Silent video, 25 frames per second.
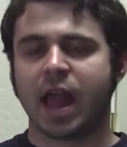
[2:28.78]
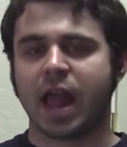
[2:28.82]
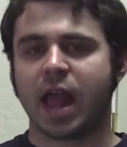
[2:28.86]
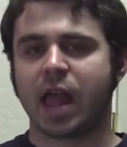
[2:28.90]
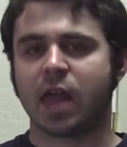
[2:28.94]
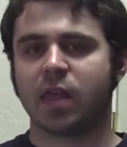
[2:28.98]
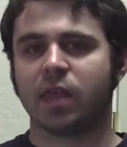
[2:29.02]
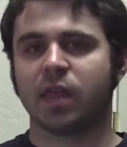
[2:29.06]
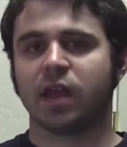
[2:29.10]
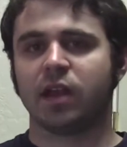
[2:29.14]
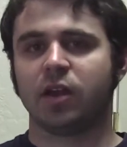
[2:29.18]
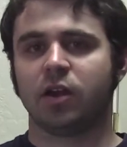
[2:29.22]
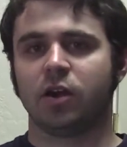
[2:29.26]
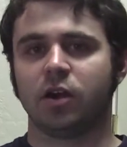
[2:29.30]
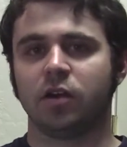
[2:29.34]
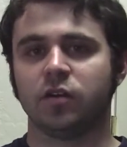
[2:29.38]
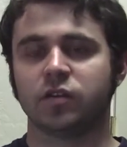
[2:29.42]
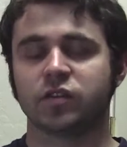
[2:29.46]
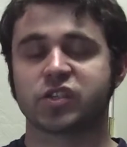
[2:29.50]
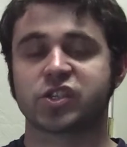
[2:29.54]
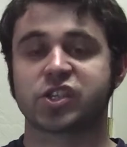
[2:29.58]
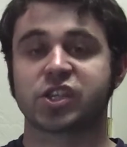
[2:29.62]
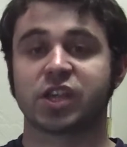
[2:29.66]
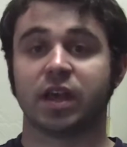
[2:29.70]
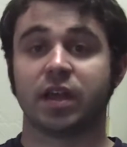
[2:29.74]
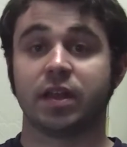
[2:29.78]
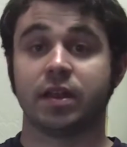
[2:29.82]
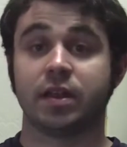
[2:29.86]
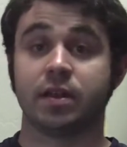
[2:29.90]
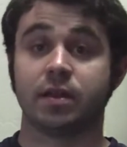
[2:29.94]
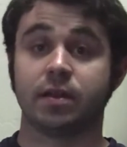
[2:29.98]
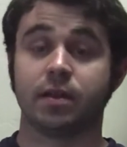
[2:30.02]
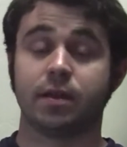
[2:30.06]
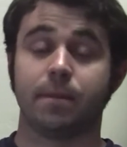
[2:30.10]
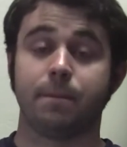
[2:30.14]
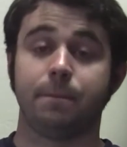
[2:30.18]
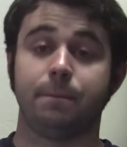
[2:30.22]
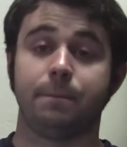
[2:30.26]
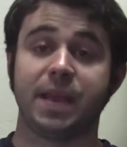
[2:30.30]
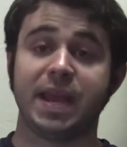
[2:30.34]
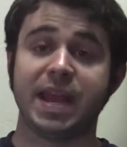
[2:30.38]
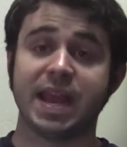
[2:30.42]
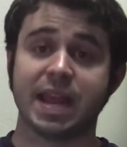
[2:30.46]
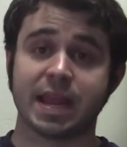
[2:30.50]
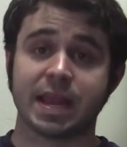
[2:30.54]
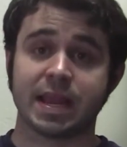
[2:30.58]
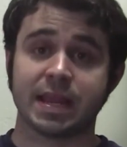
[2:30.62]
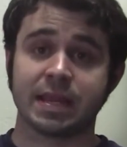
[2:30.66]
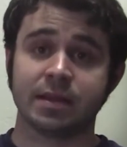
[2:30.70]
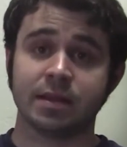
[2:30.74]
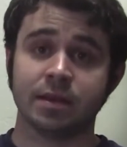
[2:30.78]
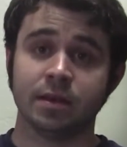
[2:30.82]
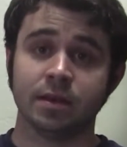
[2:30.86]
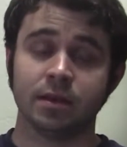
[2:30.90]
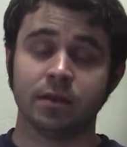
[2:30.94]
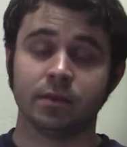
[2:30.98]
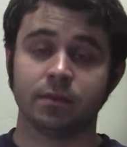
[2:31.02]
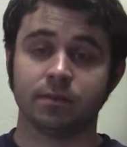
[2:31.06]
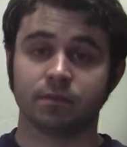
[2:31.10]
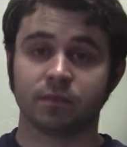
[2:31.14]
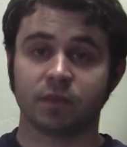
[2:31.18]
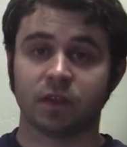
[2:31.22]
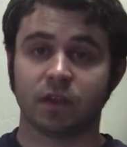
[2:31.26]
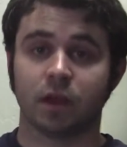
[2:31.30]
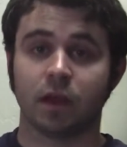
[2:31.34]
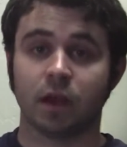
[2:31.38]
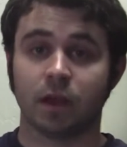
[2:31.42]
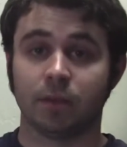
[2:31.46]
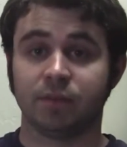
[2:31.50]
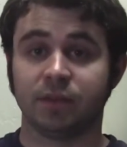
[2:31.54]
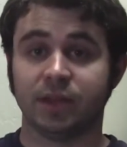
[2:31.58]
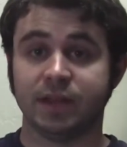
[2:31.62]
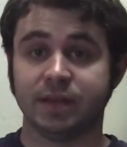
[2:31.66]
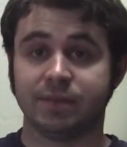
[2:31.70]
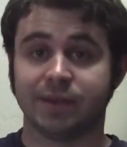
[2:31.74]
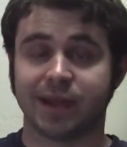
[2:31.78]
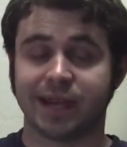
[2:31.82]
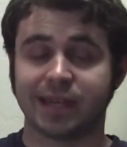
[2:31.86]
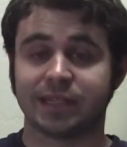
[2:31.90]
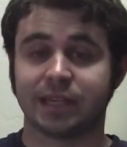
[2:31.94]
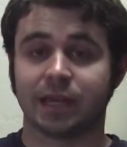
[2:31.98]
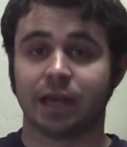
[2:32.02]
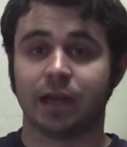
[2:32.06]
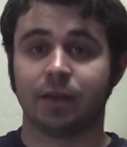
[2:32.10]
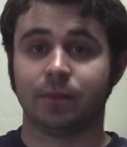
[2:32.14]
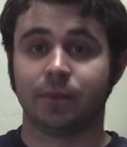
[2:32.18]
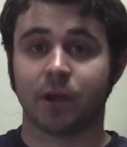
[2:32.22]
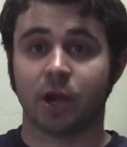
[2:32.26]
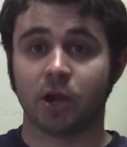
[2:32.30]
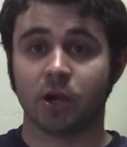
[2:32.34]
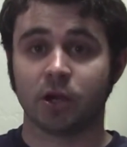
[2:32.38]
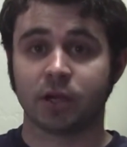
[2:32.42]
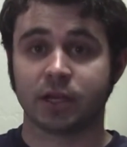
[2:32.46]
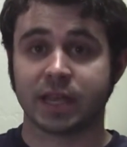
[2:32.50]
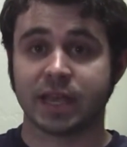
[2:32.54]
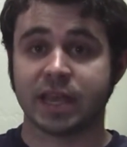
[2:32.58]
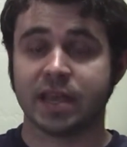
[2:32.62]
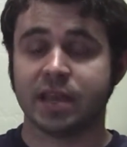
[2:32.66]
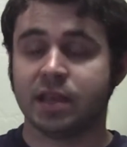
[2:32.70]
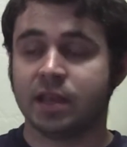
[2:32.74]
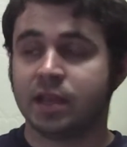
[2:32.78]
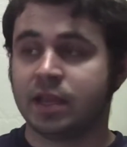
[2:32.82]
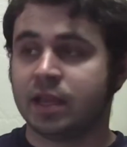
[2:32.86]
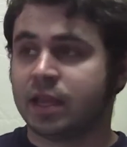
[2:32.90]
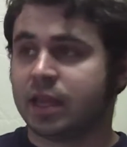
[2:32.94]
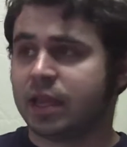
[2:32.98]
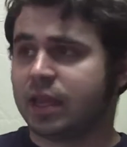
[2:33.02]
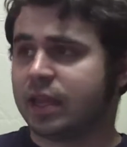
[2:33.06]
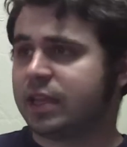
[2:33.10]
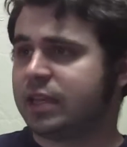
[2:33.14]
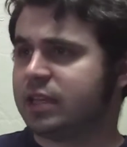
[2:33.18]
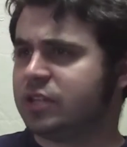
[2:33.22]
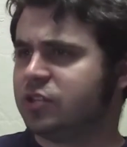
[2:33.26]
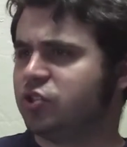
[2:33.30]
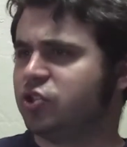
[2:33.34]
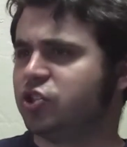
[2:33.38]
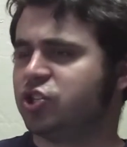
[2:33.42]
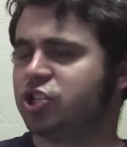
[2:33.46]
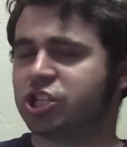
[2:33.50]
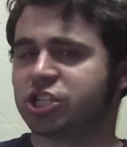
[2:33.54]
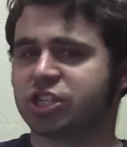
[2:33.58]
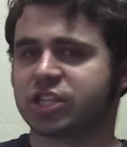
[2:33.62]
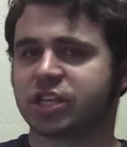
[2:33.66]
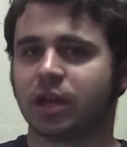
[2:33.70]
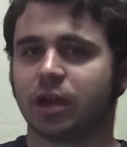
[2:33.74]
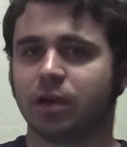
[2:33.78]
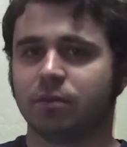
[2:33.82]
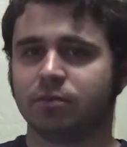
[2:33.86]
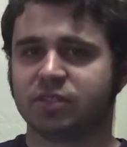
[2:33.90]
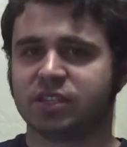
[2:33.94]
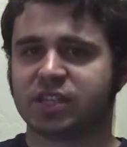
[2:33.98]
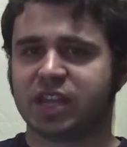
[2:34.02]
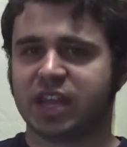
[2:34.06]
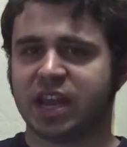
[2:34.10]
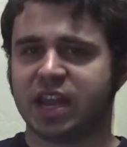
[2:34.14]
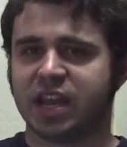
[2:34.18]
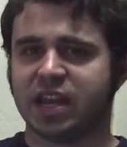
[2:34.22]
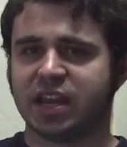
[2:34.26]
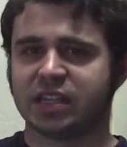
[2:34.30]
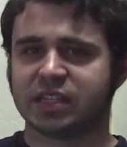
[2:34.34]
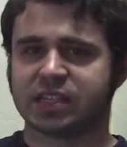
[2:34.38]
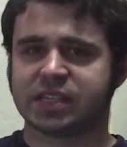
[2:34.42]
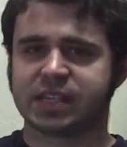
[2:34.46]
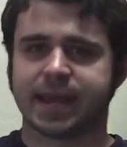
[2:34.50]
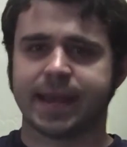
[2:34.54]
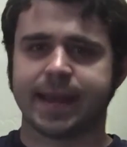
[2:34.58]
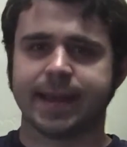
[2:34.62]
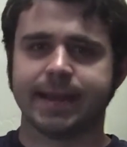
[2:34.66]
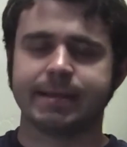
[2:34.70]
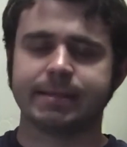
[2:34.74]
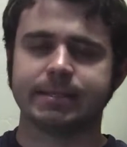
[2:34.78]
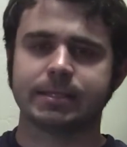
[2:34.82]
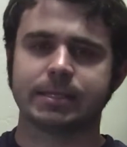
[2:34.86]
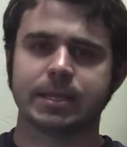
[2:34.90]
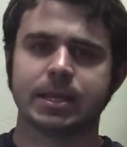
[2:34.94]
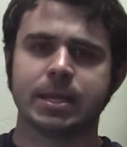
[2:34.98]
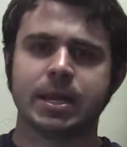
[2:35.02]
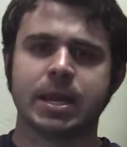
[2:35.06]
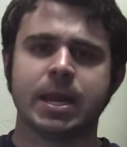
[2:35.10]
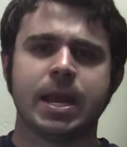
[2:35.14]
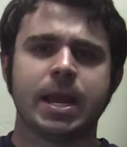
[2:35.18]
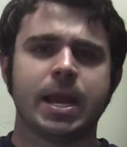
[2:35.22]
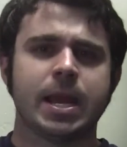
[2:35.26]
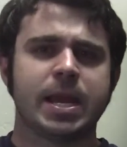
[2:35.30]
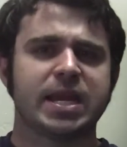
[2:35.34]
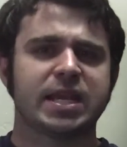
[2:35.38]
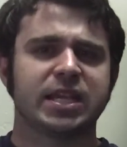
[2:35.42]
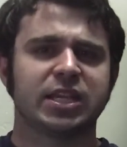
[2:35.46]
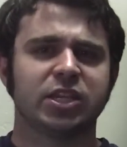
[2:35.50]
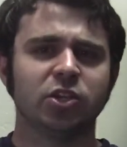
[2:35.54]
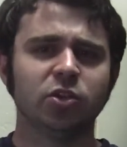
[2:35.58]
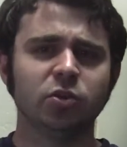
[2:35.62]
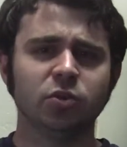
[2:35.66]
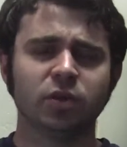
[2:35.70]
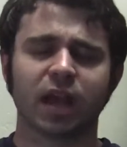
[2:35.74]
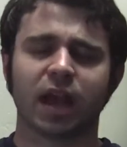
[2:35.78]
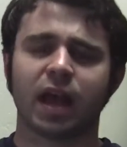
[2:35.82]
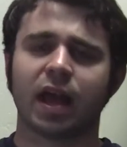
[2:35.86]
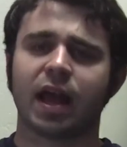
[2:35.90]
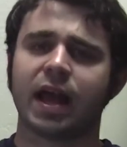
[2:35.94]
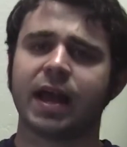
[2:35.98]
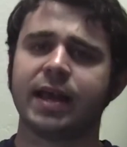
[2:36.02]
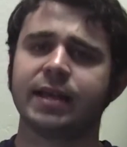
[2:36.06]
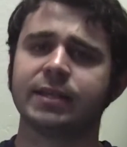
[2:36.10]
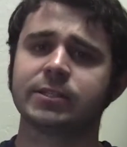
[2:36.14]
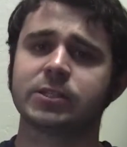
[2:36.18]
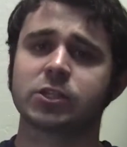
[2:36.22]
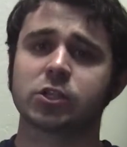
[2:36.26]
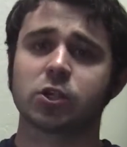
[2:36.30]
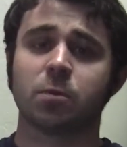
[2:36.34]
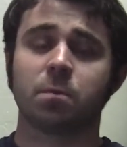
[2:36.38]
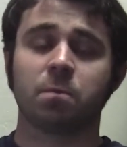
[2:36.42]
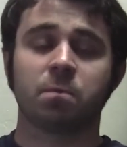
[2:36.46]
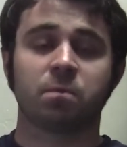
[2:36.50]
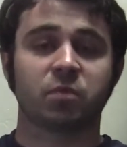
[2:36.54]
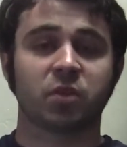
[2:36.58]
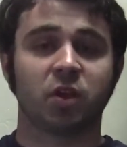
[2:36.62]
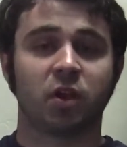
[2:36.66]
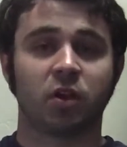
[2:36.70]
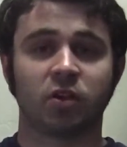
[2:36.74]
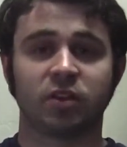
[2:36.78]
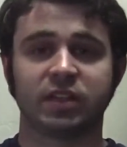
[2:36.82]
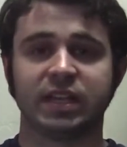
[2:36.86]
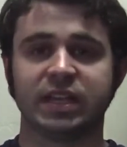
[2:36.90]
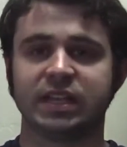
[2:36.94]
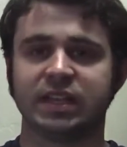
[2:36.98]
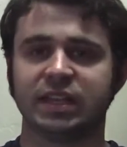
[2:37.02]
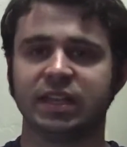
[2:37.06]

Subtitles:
And then all of a sudden, Bane, played by Tom Hardy, just comes in and says, you guys are